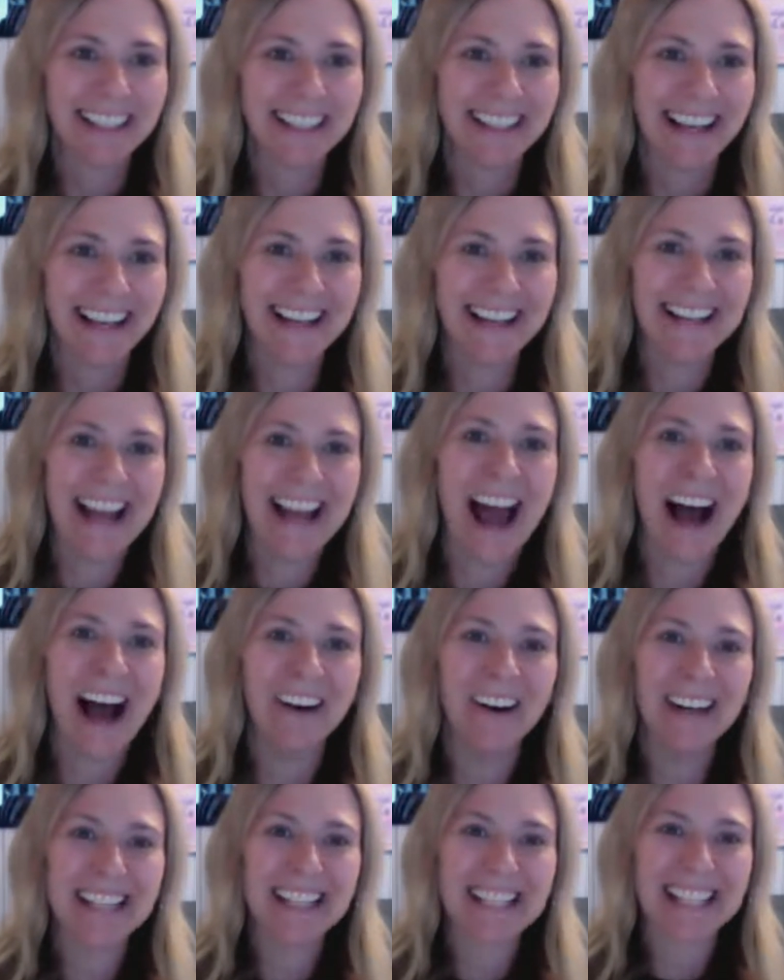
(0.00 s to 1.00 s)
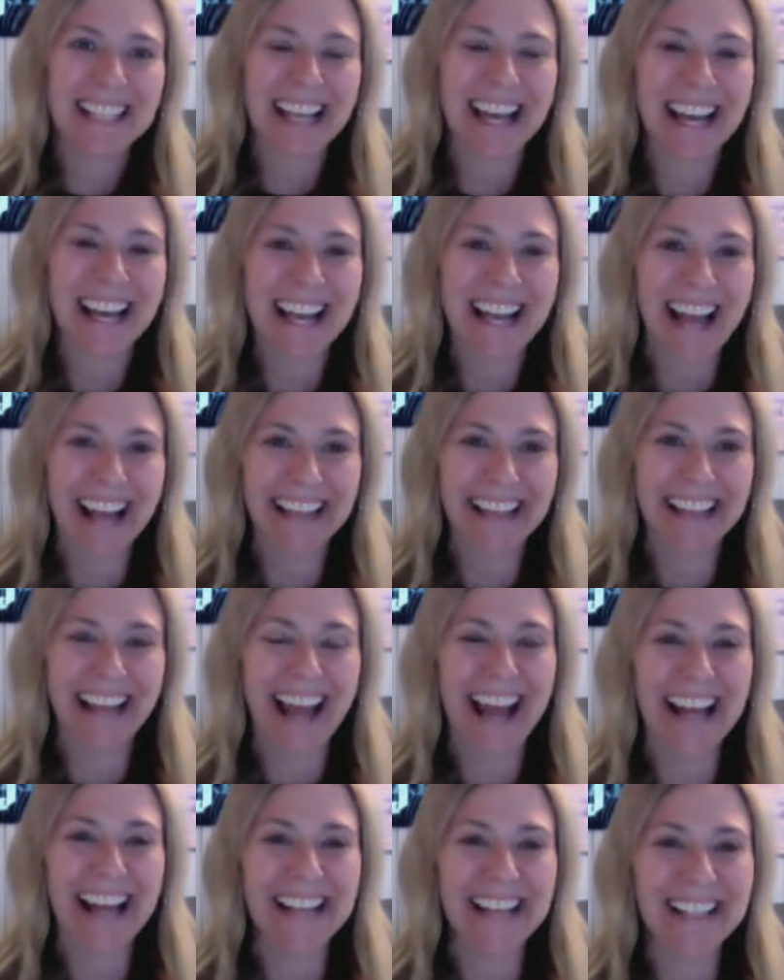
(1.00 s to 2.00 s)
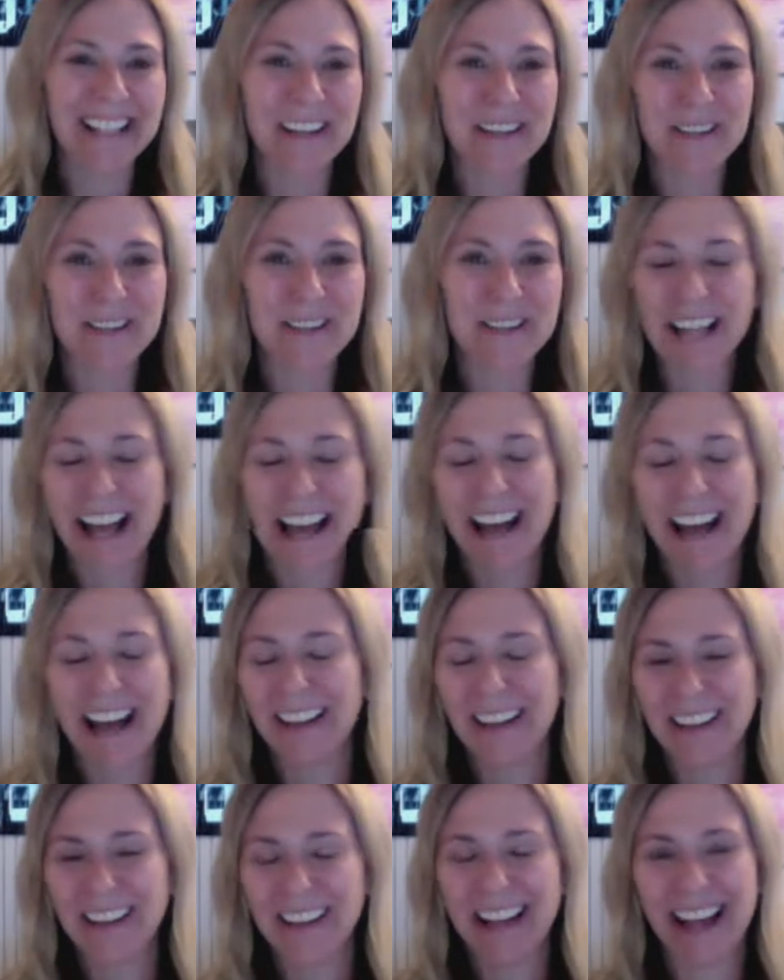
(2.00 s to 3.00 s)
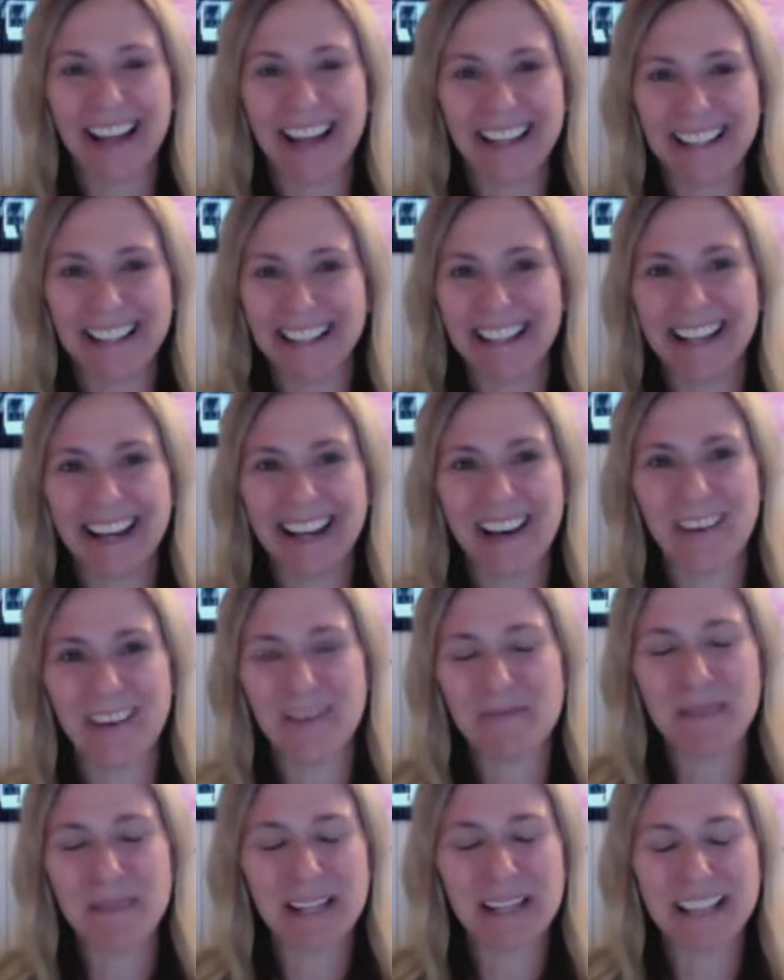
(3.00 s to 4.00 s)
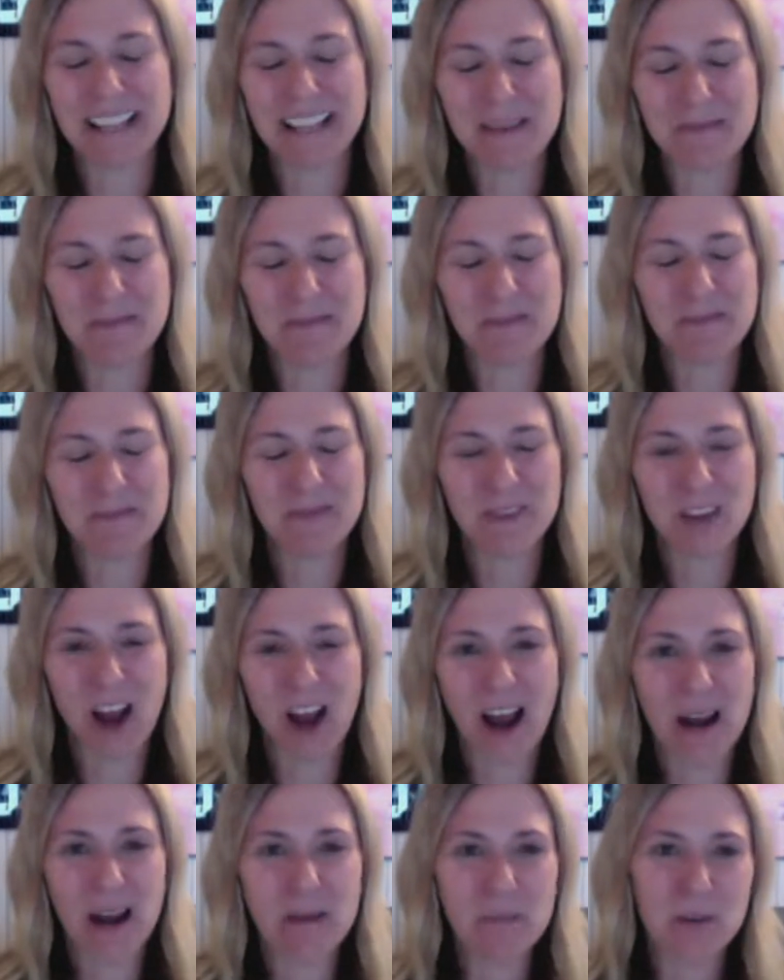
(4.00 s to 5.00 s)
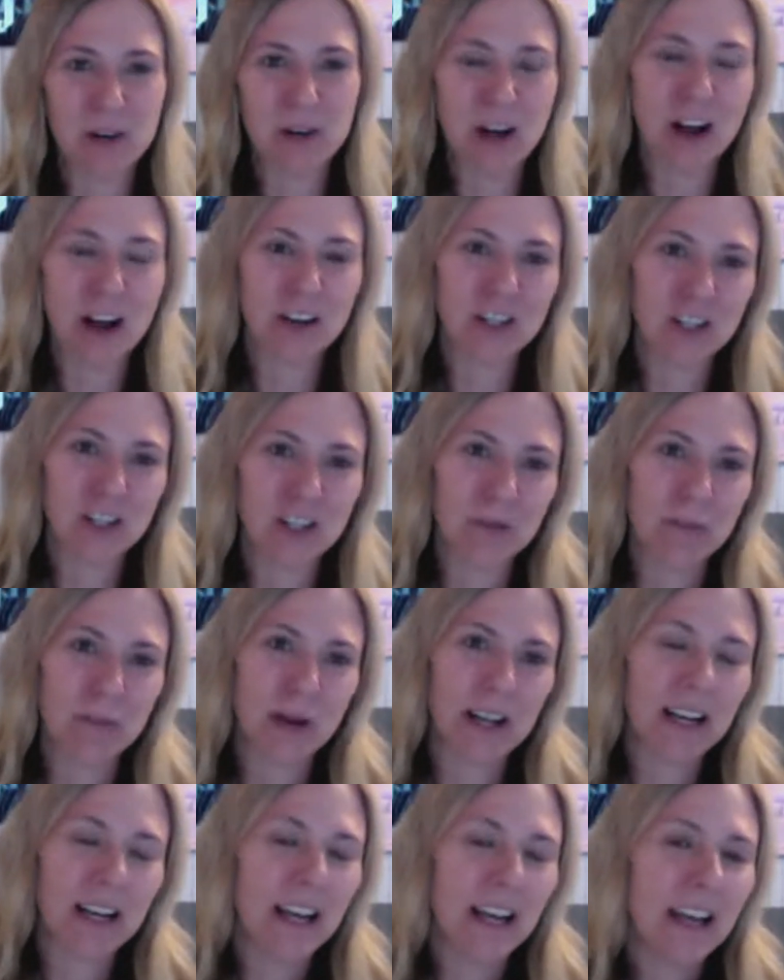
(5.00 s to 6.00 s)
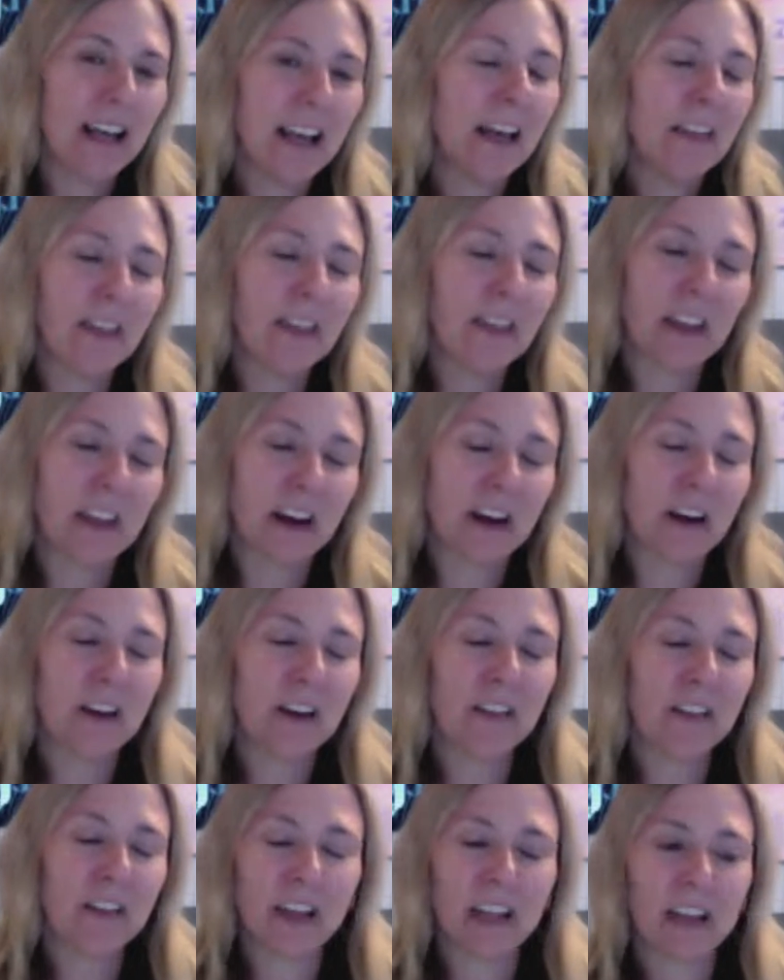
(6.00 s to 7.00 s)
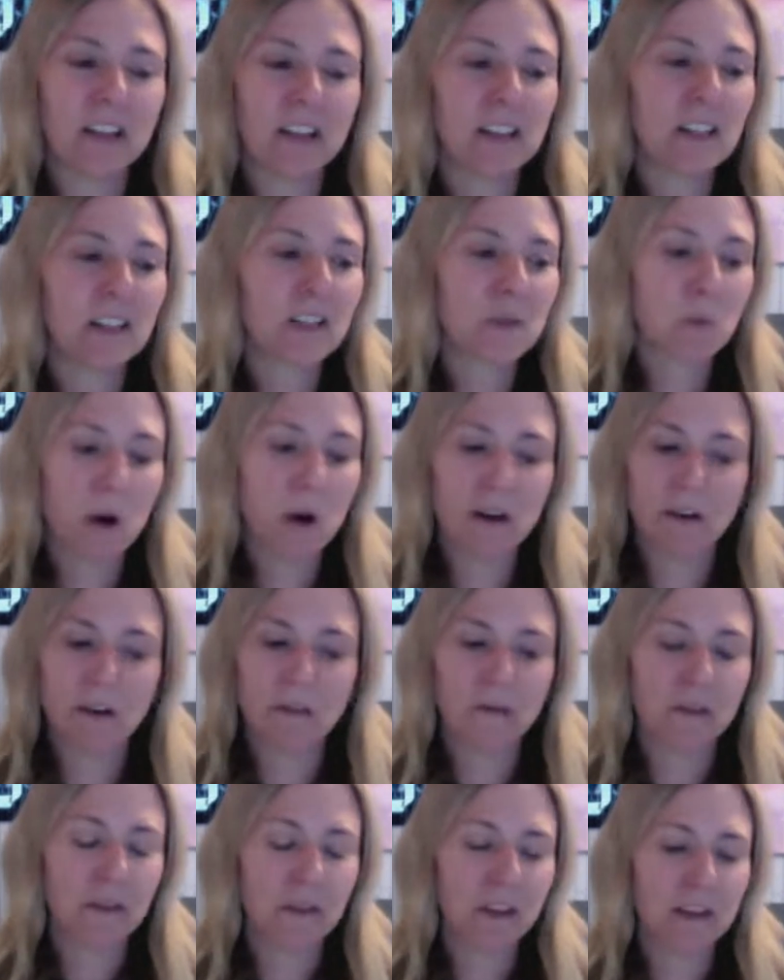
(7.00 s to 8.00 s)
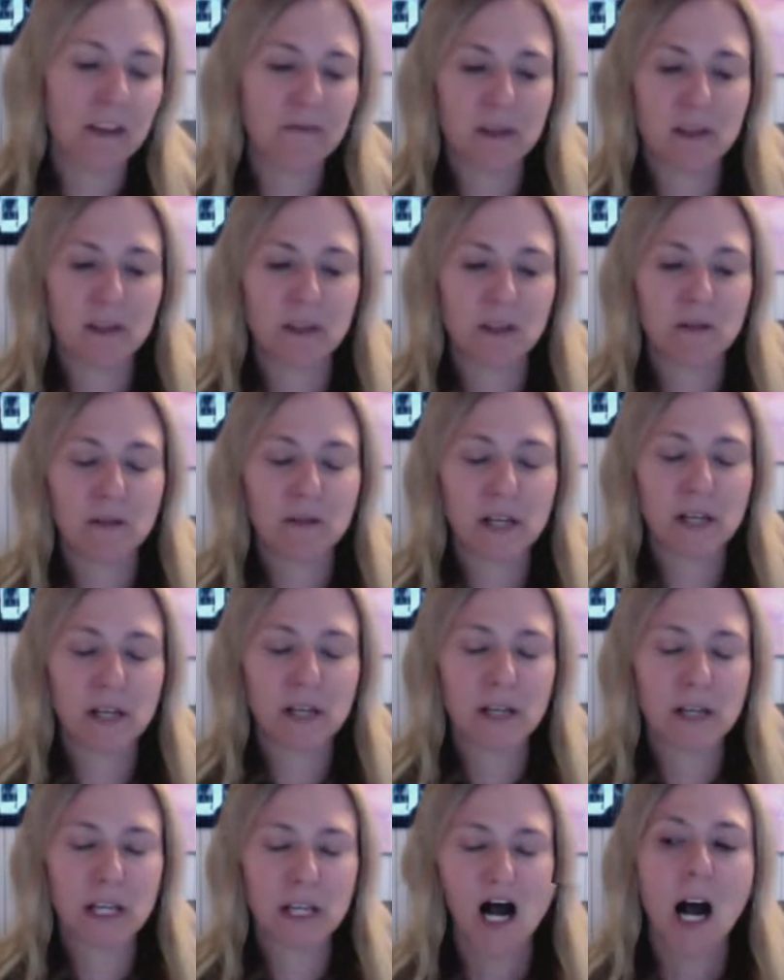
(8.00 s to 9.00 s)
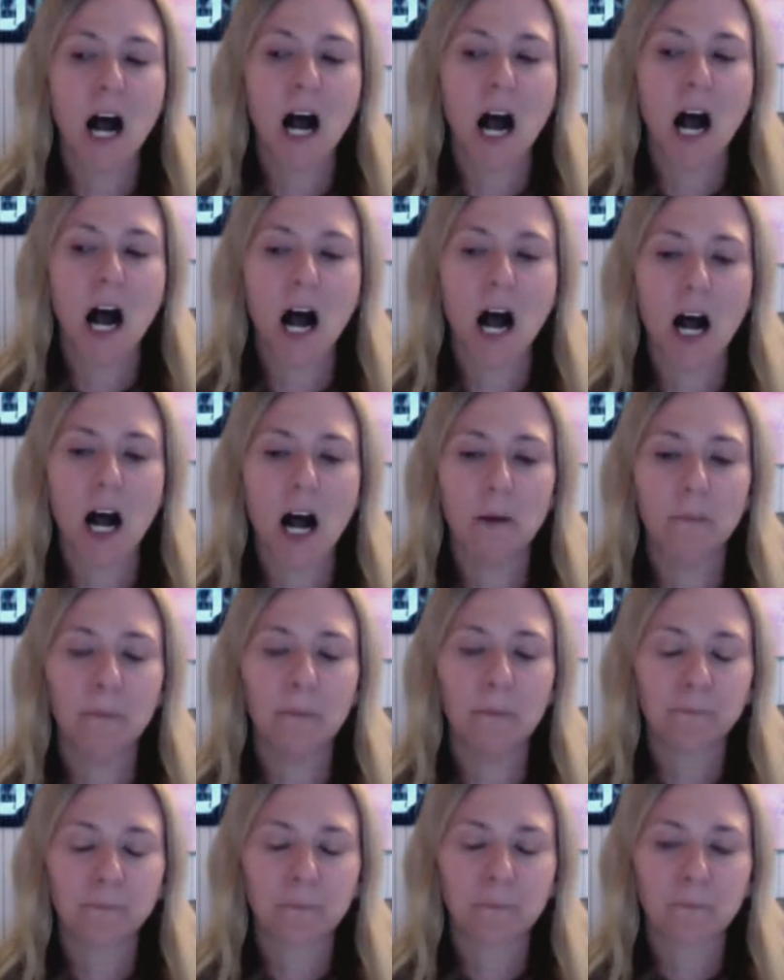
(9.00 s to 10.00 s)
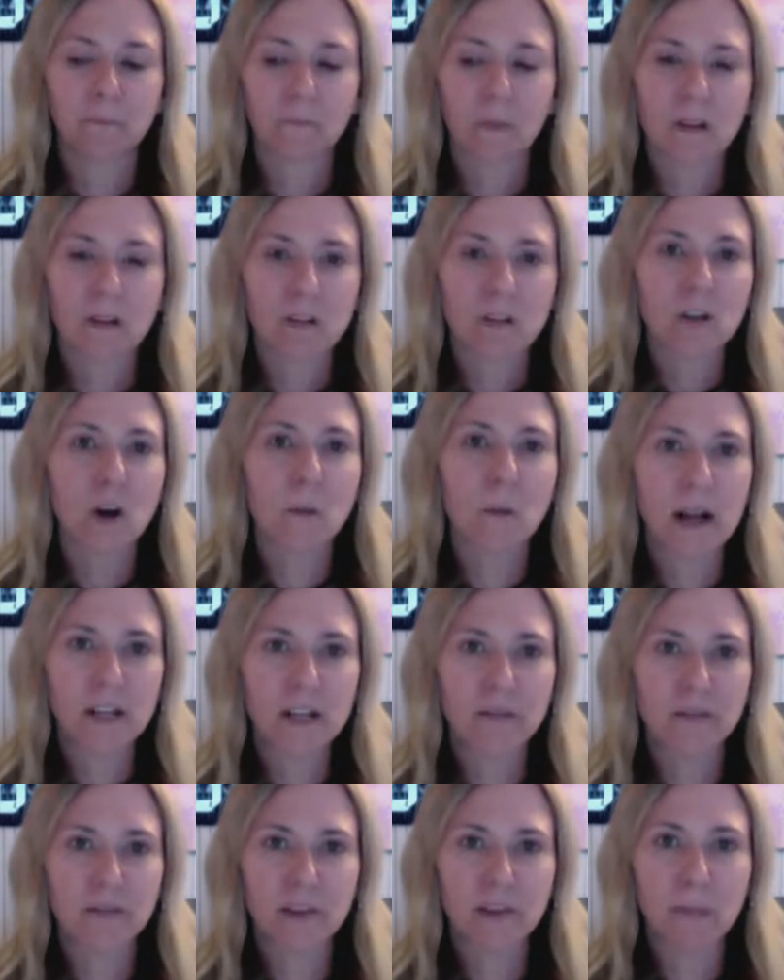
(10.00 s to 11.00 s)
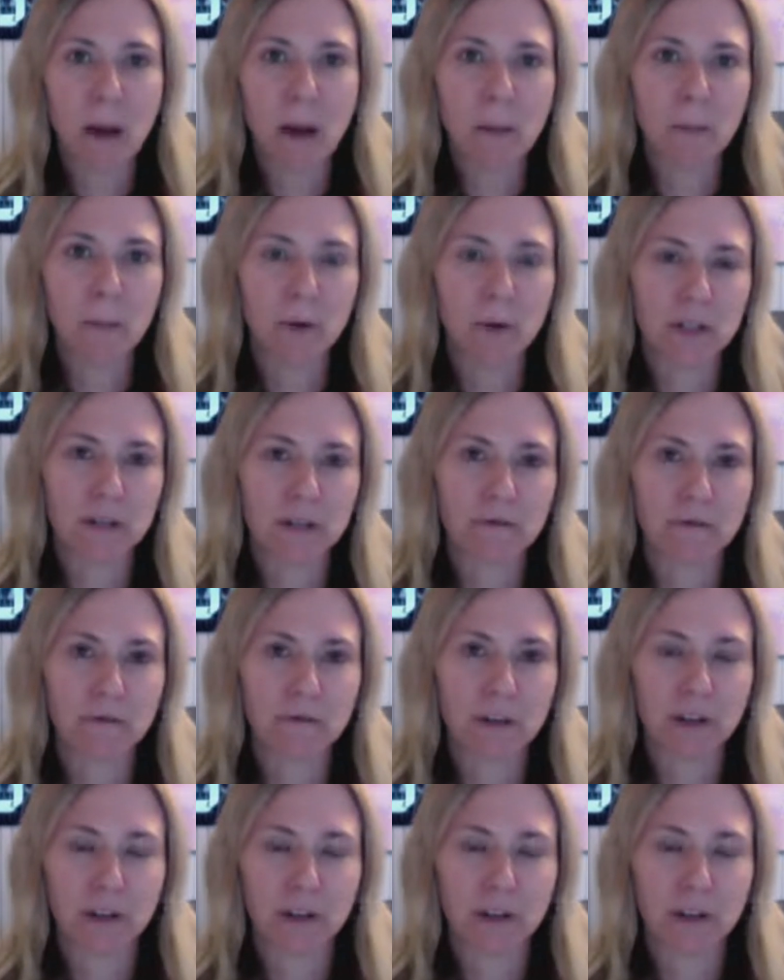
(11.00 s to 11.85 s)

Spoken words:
And now it's like at the Ace Hotel and a giant production. But the Guild is wonderful. They've been doing so much for the members and for the